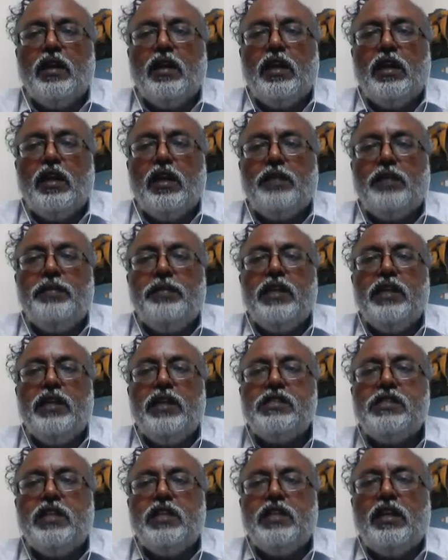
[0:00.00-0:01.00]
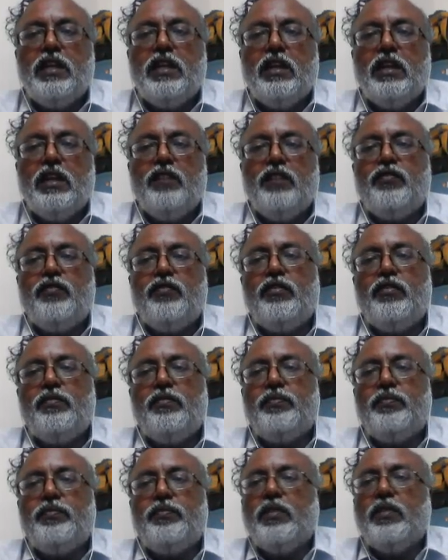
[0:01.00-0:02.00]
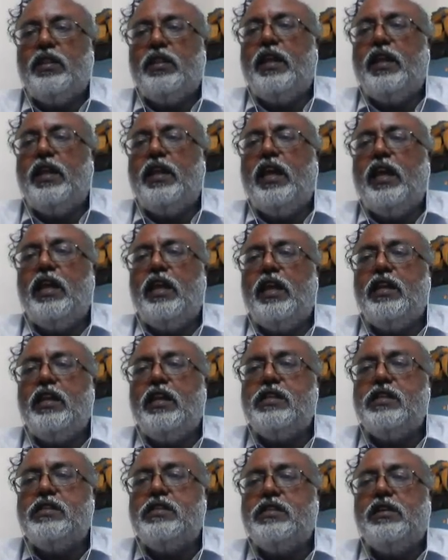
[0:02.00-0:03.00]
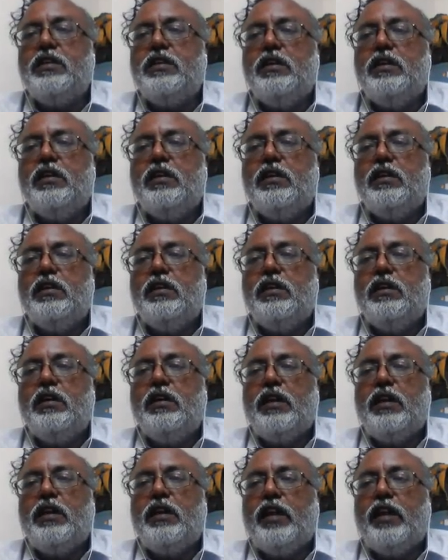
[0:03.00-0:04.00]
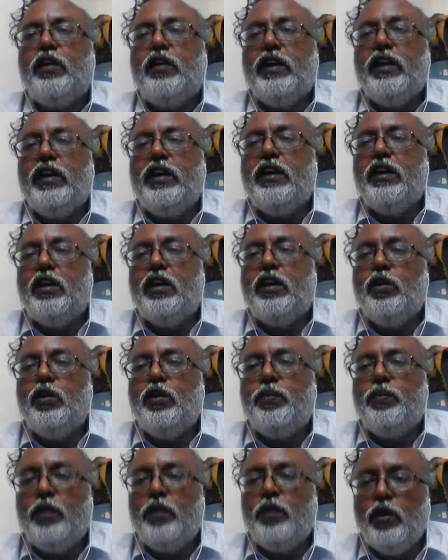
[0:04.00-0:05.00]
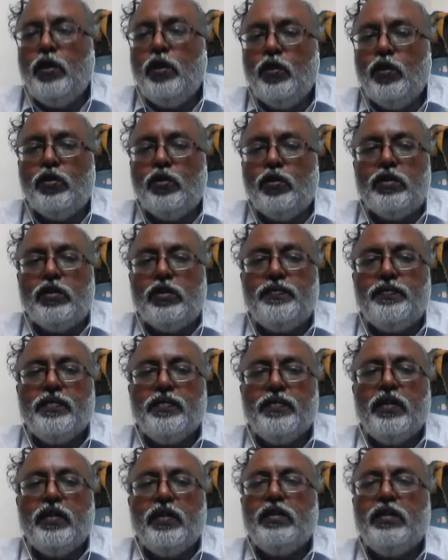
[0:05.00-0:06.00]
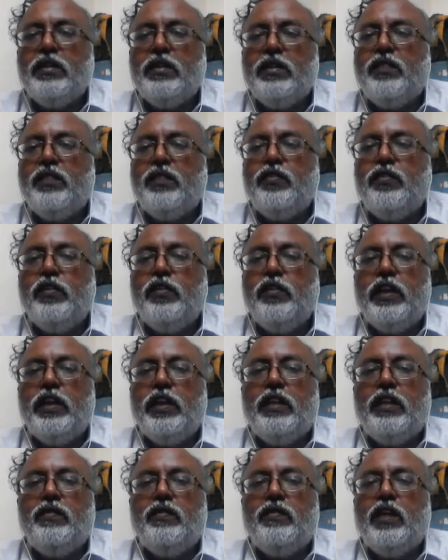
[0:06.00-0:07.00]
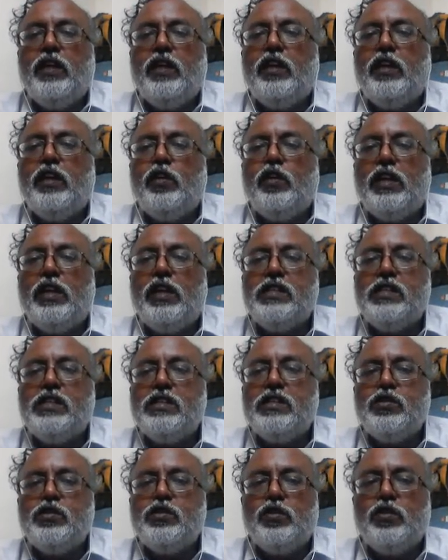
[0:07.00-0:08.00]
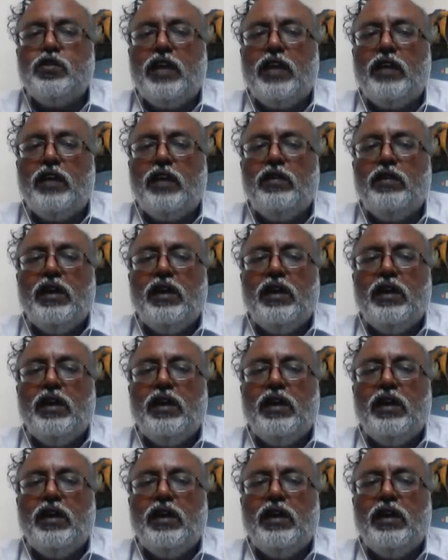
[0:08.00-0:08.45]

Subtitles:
it means that if the air is required not to pollute, the fuel we are utilizing should have